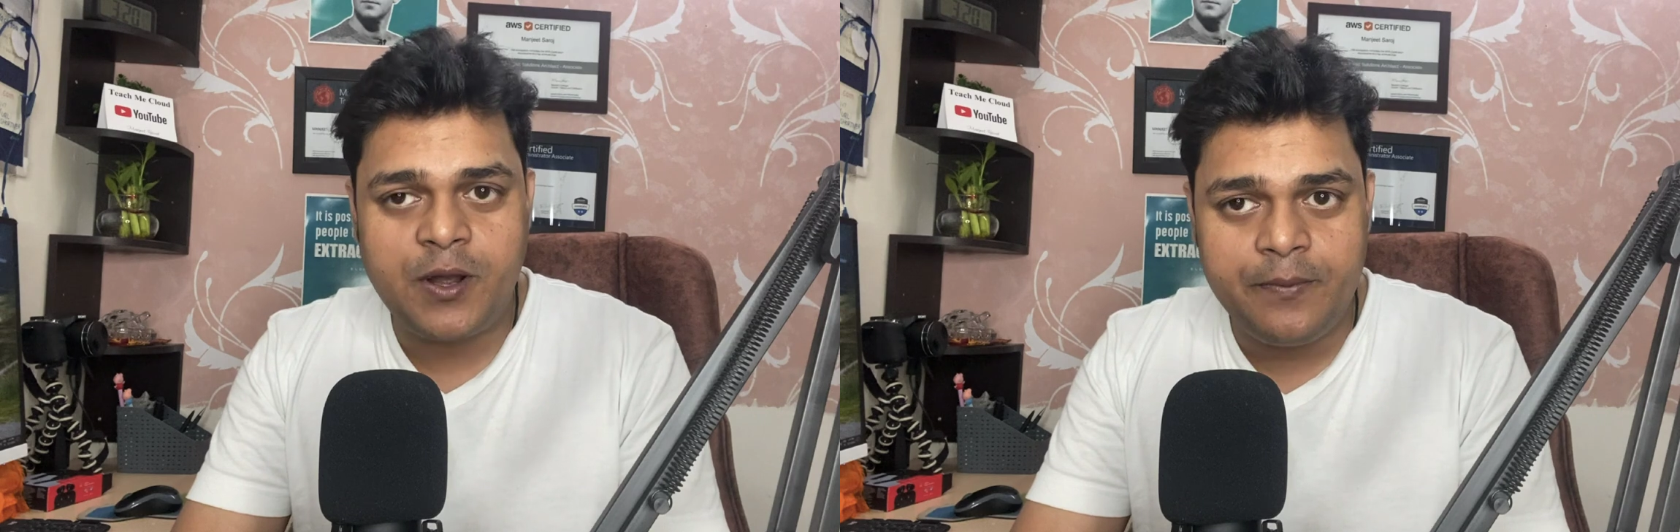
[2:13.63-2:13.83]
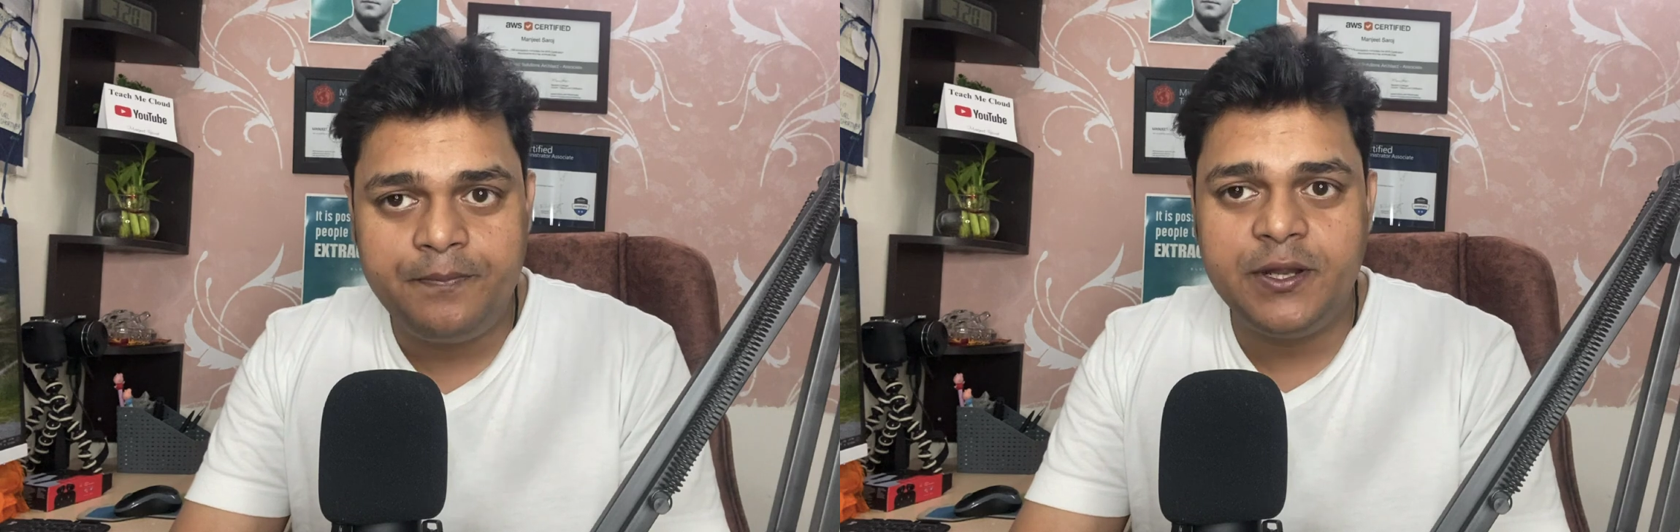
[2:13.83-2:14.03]

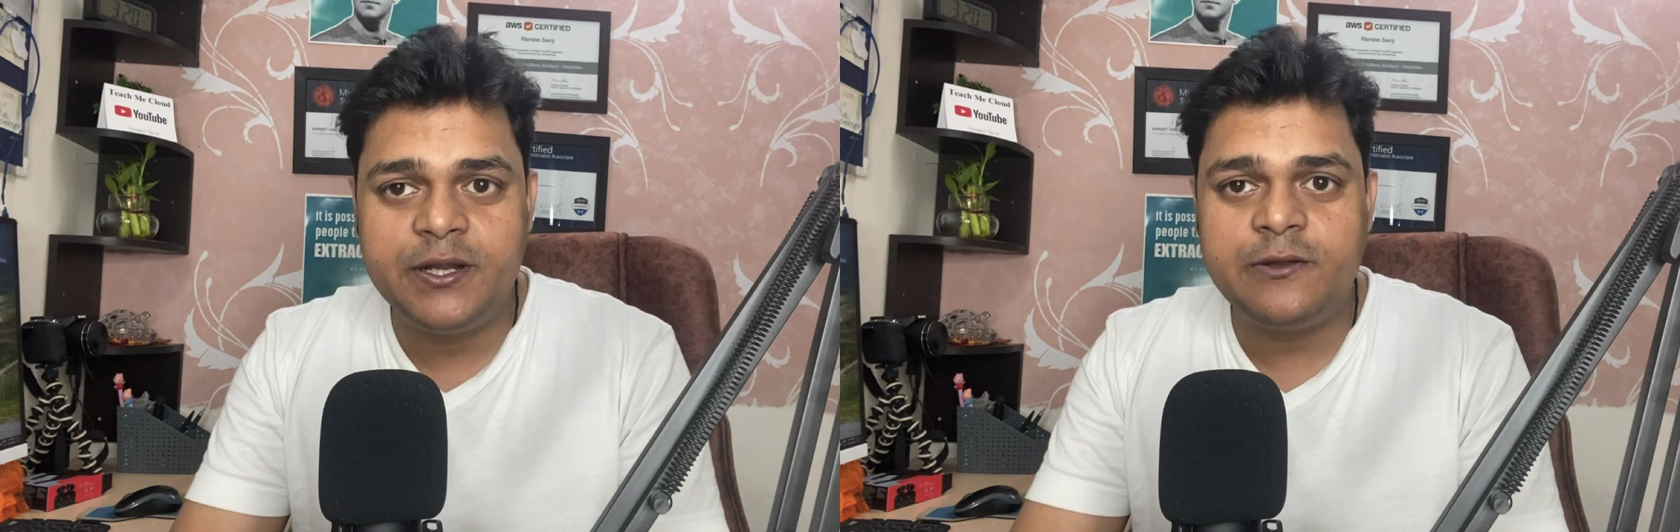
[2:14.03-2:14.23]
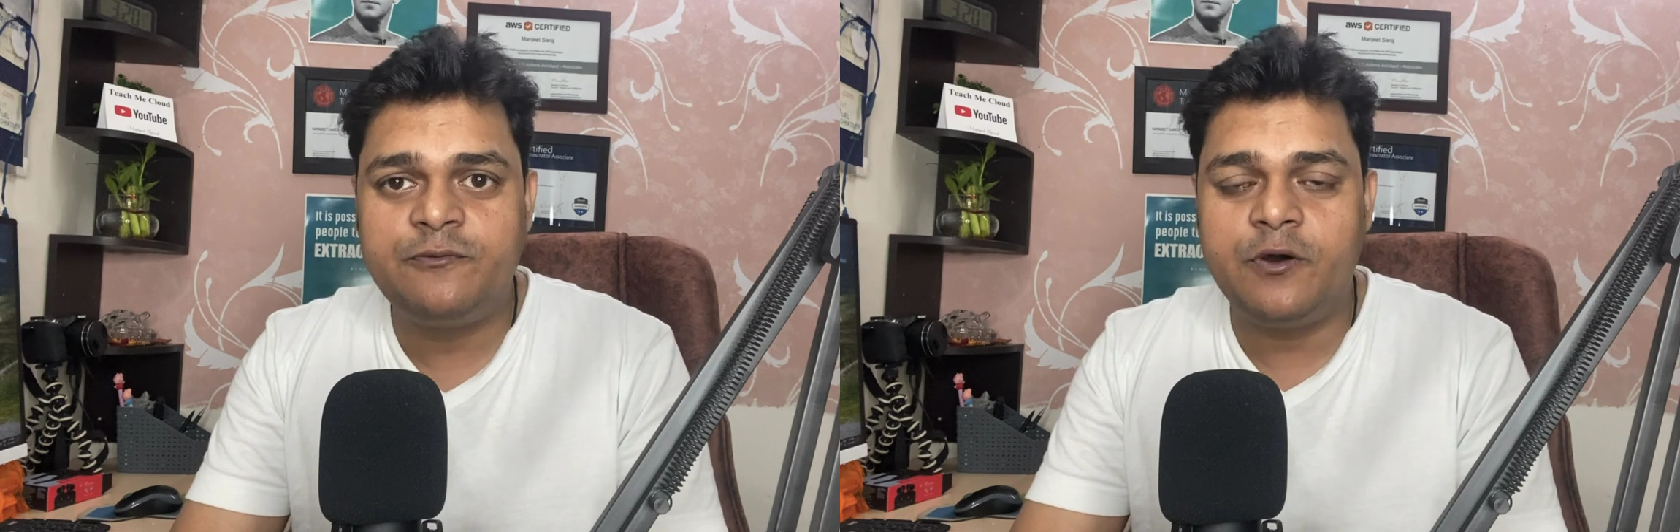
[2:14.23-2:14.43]

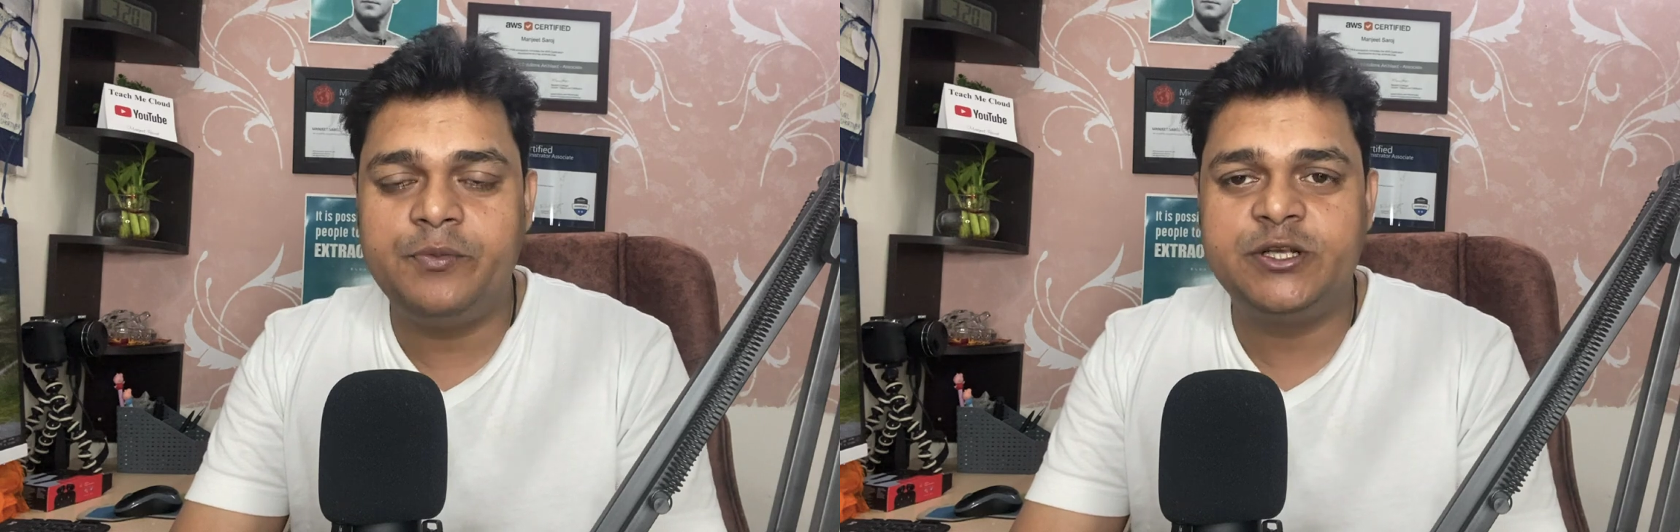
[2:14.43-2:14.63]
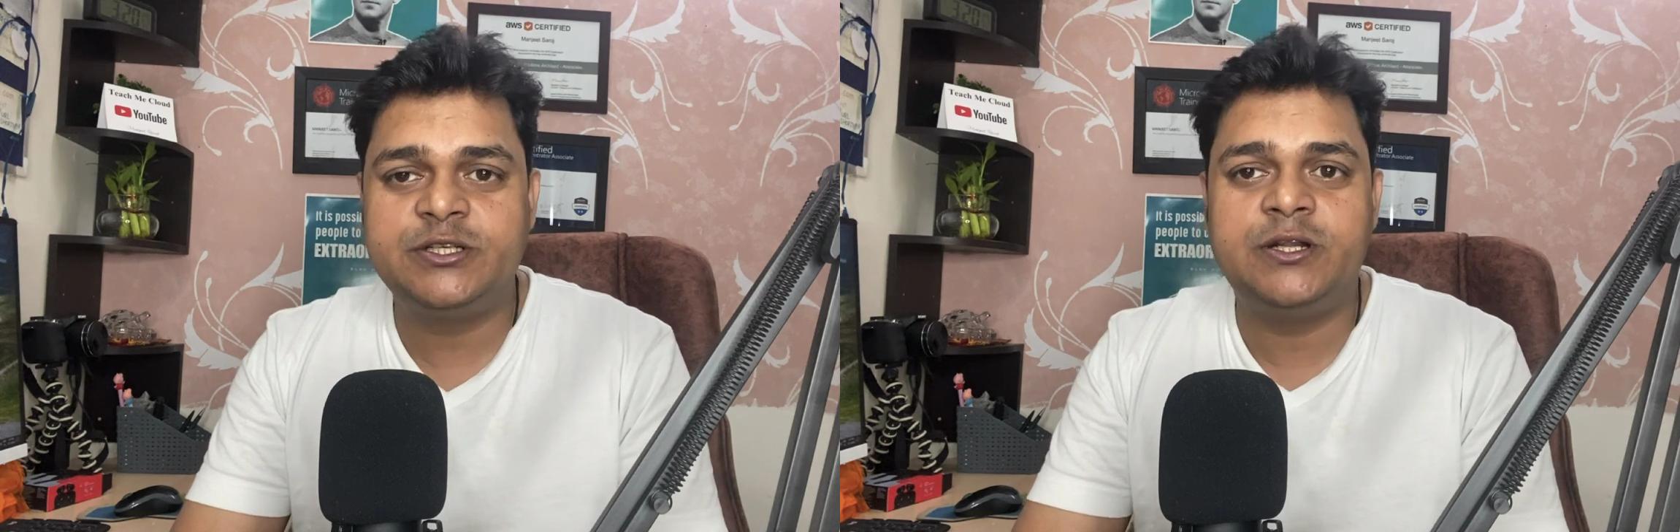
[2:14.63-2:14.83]
complete
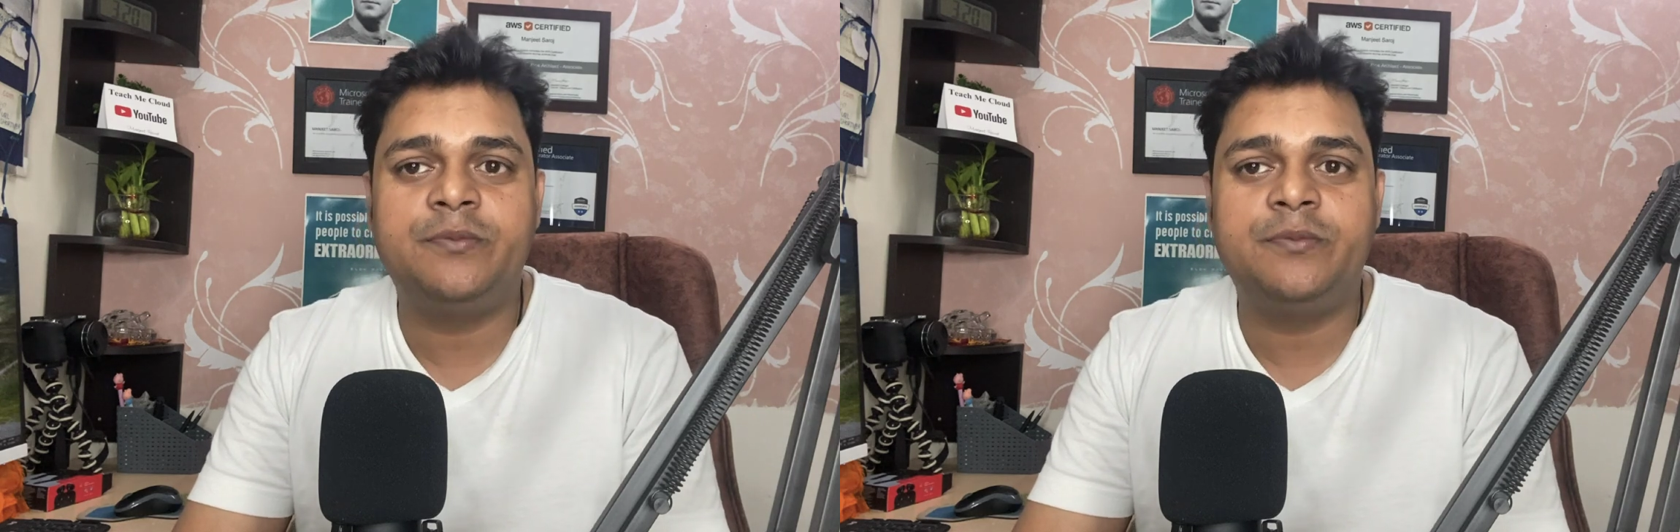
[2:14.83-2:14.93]
information